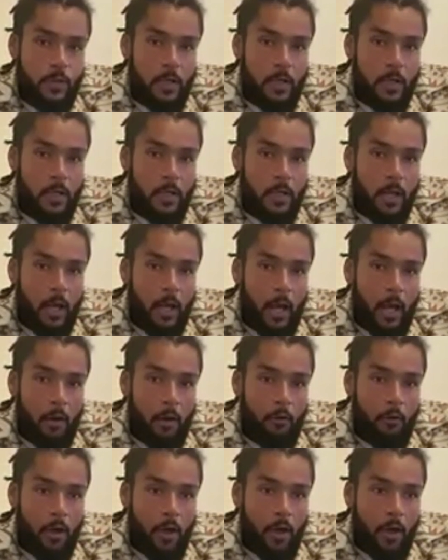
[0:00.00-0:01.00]

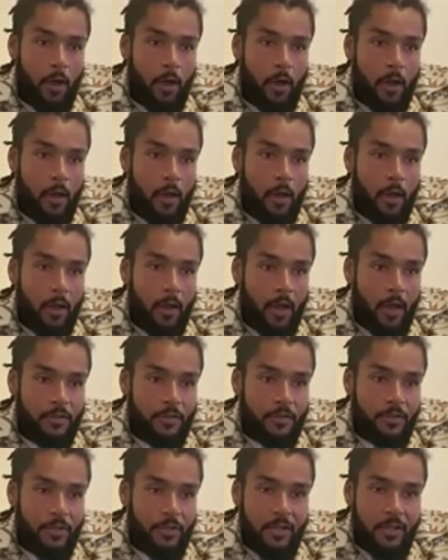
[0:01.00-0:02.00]
Our
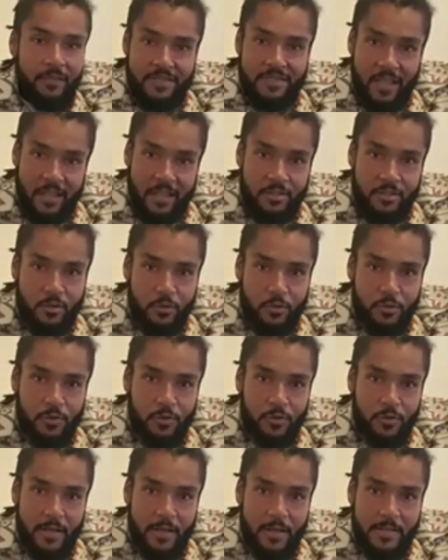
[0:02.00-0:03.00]
dealer lives next door to
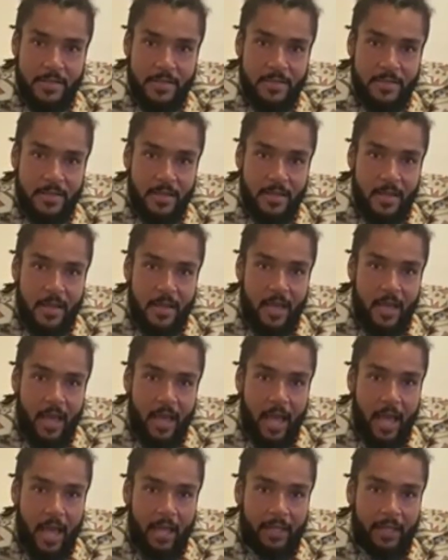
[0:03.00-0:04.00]
us,
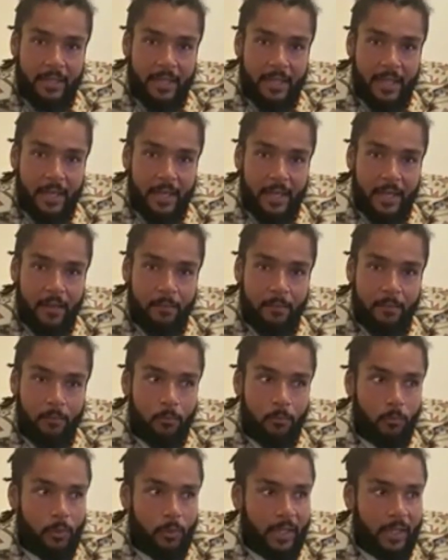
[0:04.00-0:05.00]
and
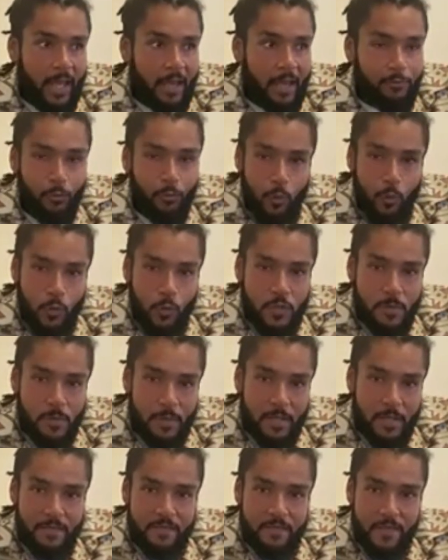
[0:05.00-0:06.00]
we're going to have a water
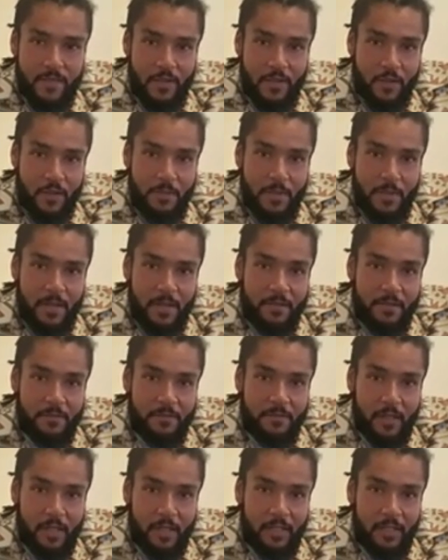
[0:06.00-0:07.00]
bath and a home bath,
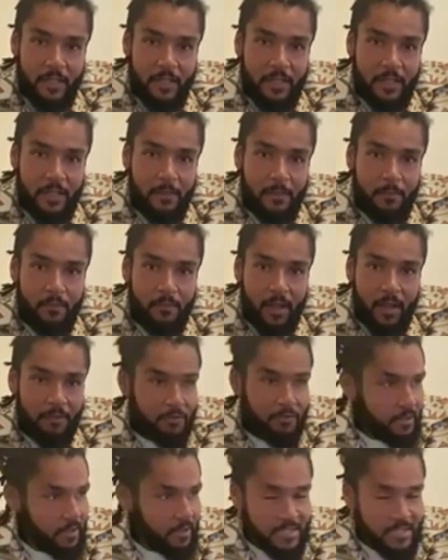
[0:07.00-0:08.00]
and
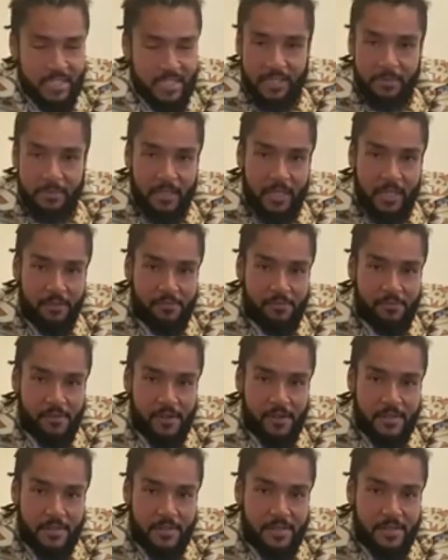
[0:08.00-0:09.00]
everything's going to be here for
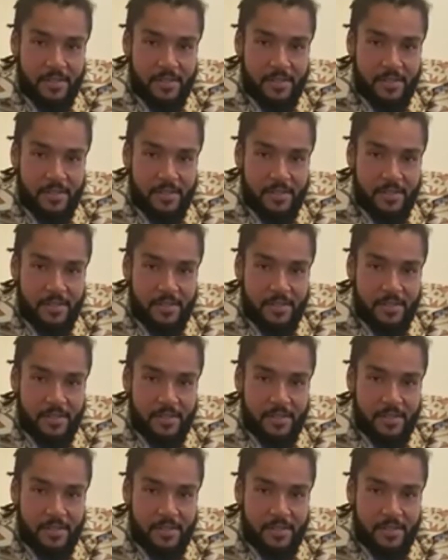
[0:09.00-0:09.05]
us.